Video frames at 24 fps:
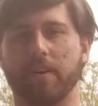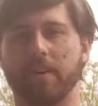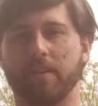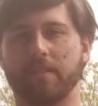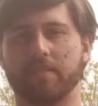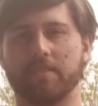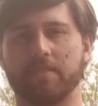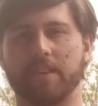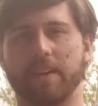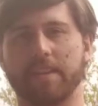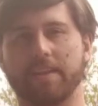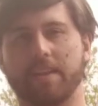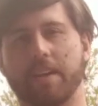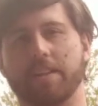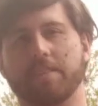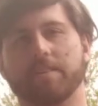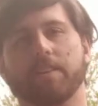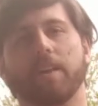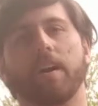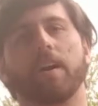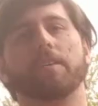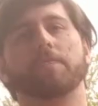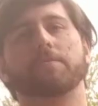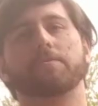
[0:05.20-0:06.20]
Arts. I teach
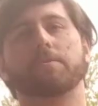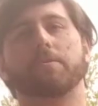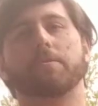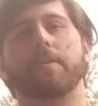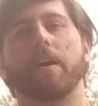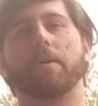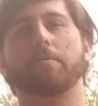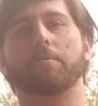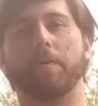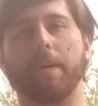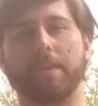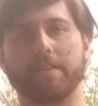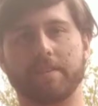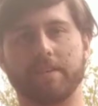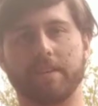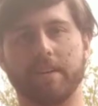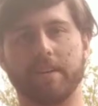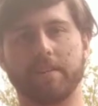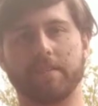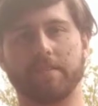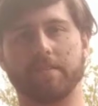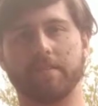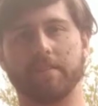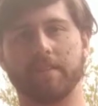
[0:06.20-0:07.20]
longsword on
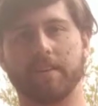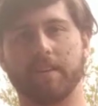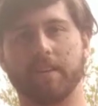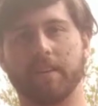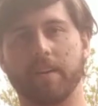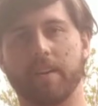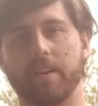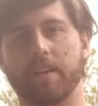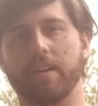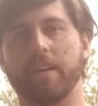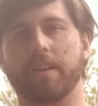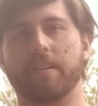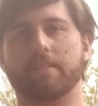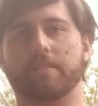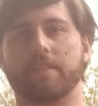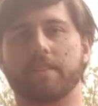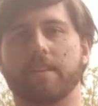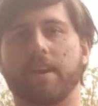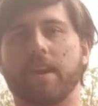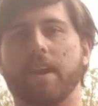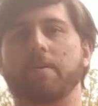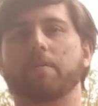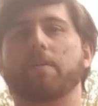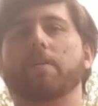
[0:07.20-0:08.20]
Wednesdays.
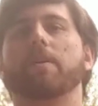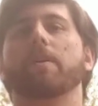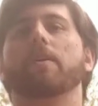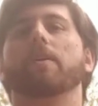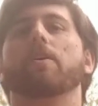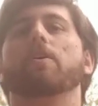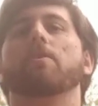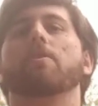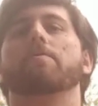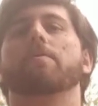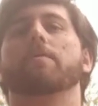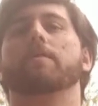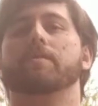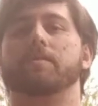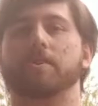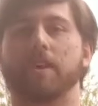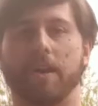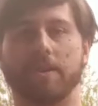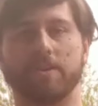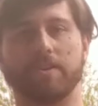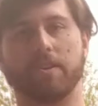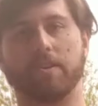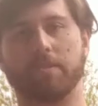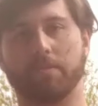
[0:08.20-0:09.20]
Today we're going to go over
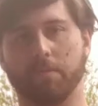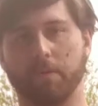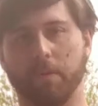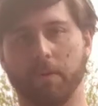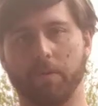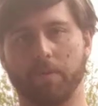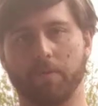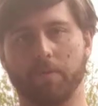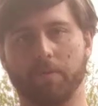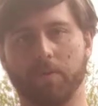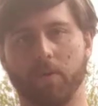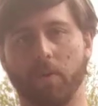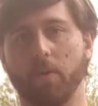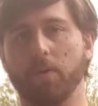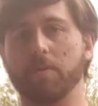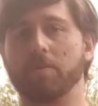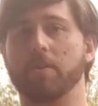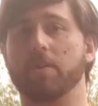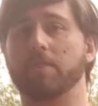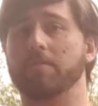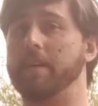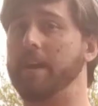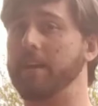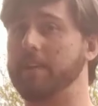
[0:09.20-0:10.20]
changing through, or
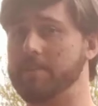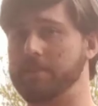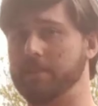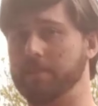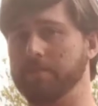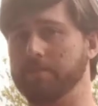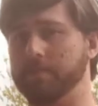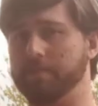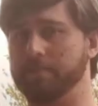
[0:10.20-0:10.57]
durchwechseln.